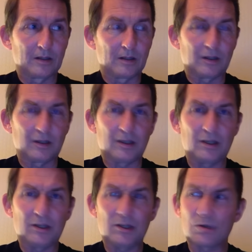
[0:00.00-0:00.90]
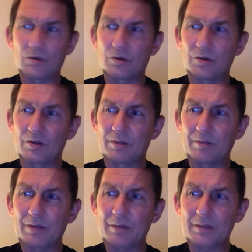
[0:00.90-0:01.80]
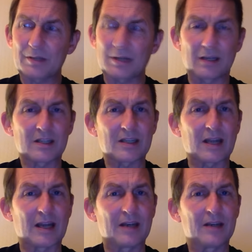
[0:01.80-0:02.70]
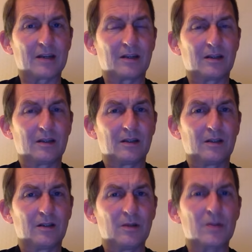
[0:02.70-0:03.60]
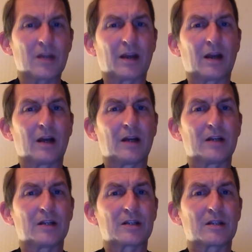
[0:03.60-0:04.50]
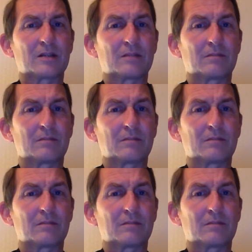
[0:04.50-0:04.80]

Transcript: And he saw on the paper seller's stand news headlines